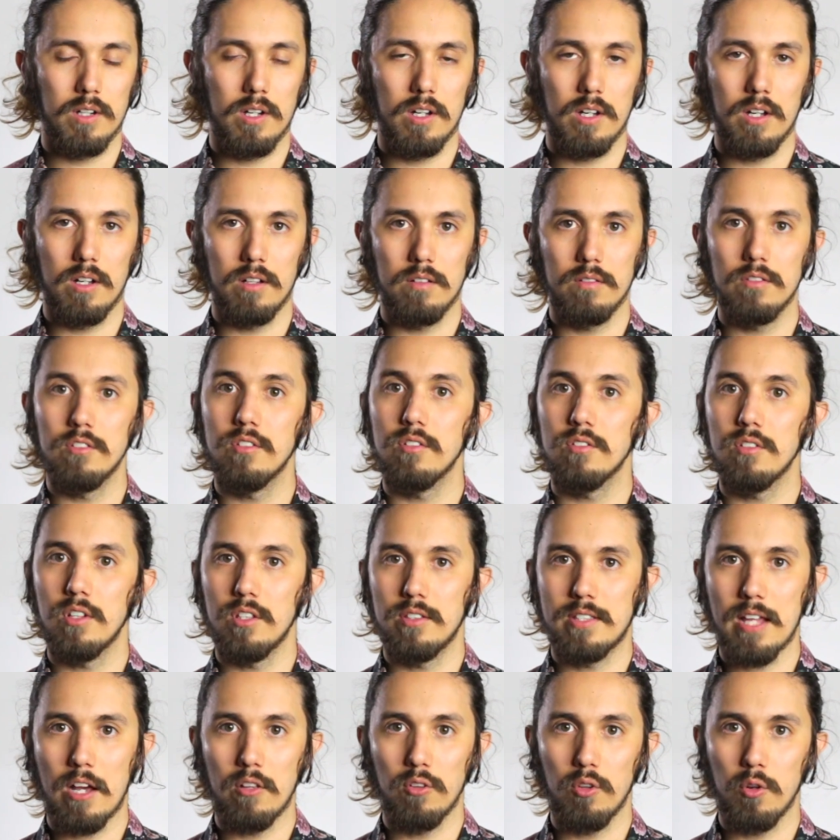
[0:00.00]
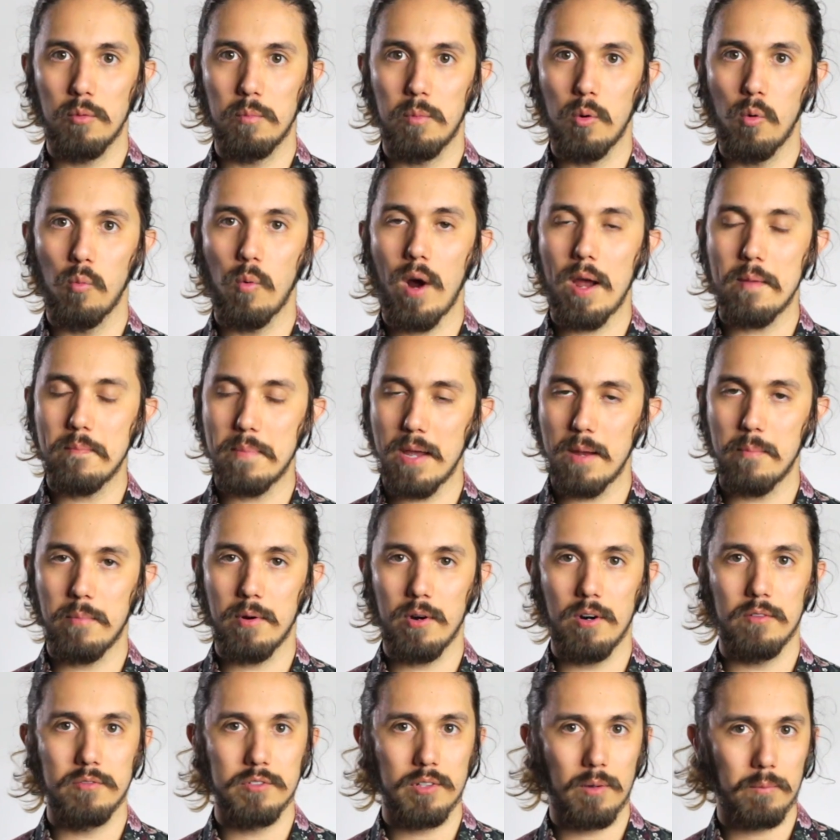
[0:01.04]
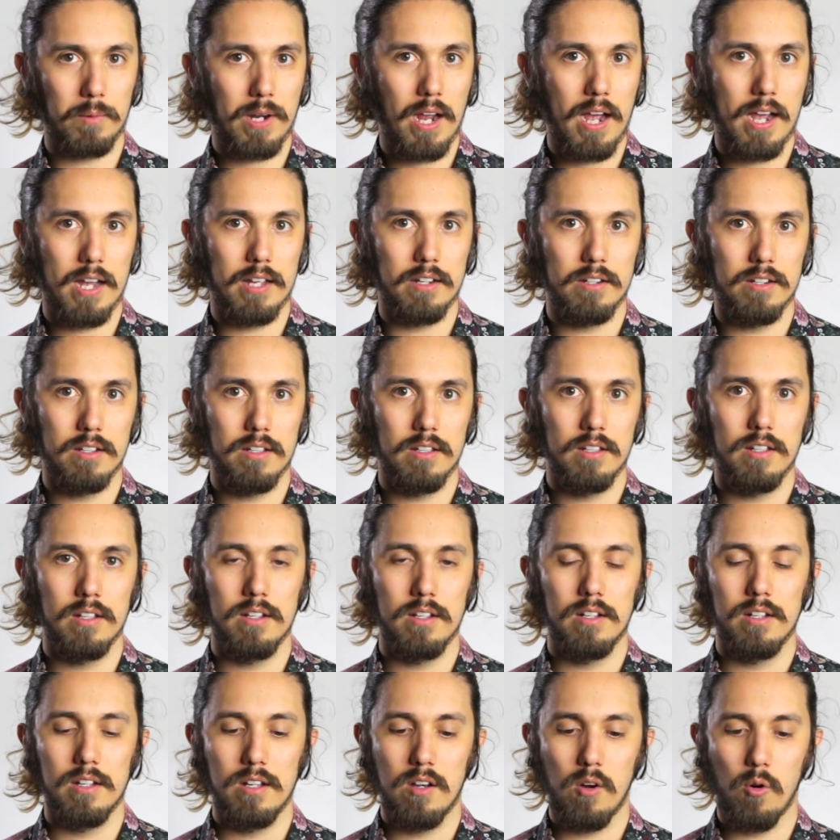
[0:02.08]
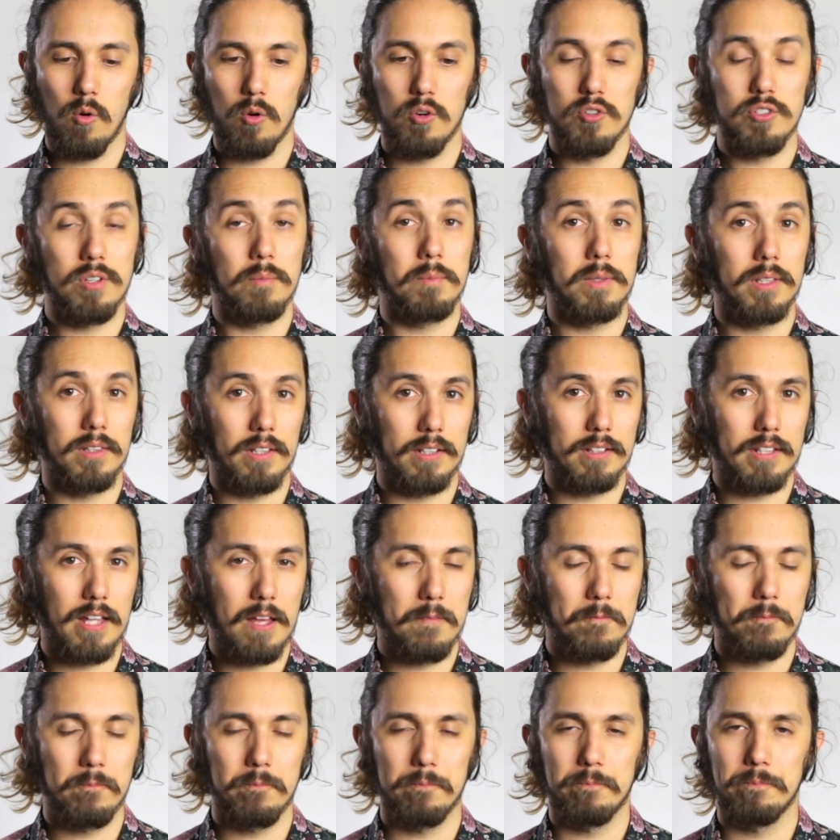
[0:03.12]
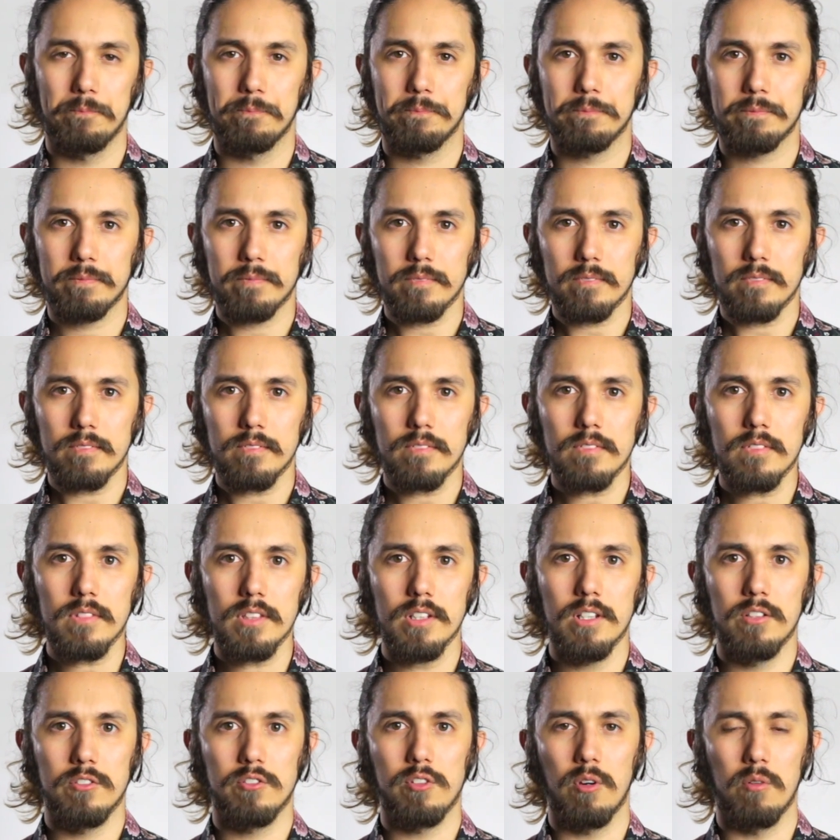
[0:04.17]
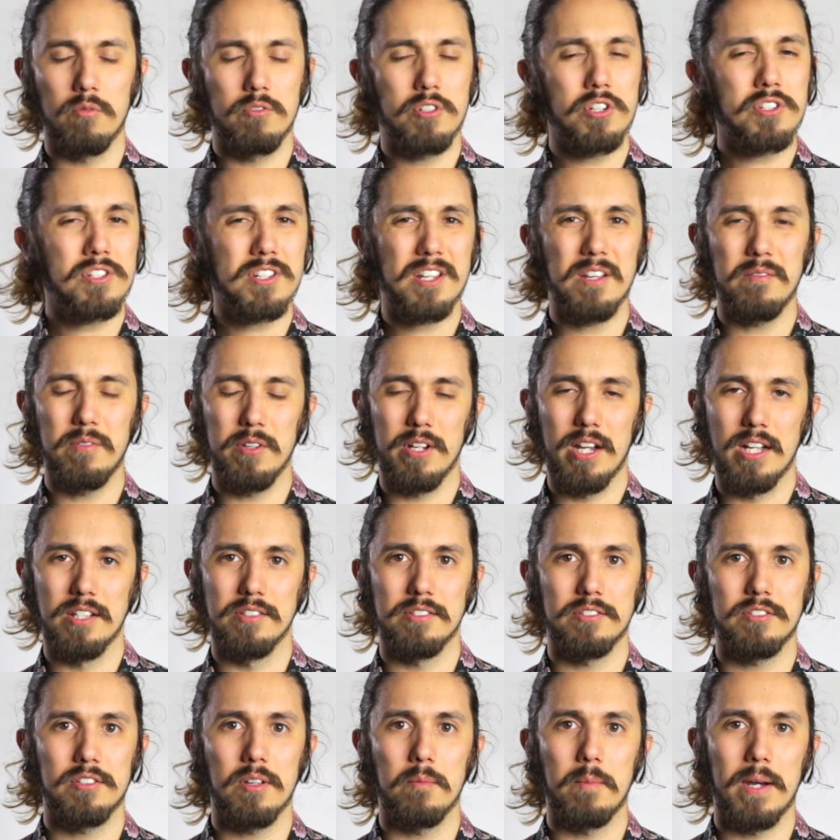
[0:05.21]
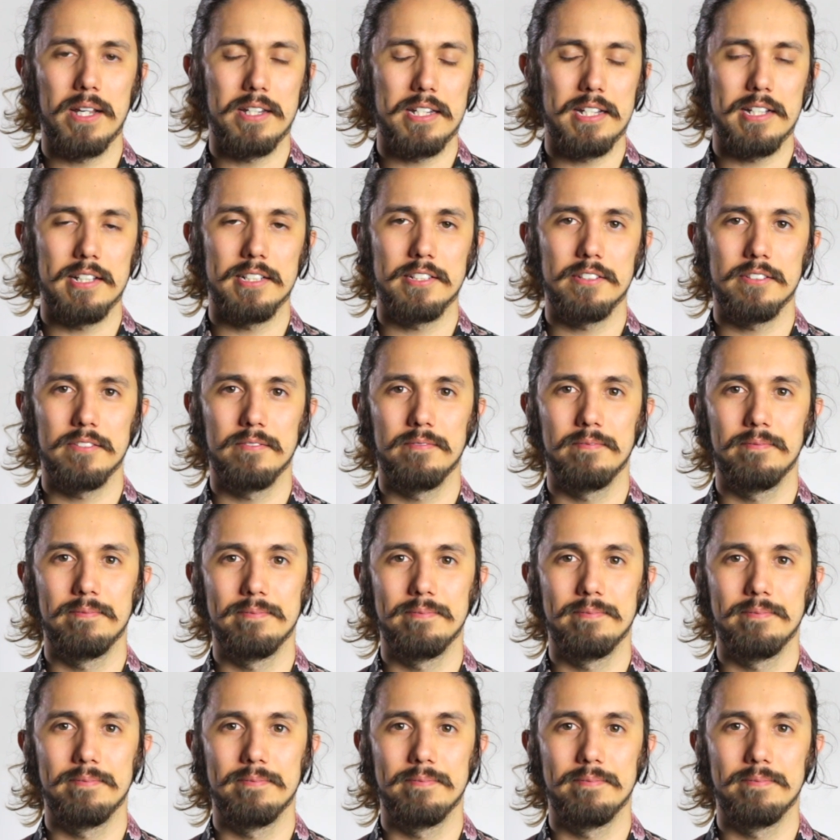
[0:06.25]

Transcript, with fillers: uh, a downloadable white paper of some kind or something like that. So just to give you guys some ideas.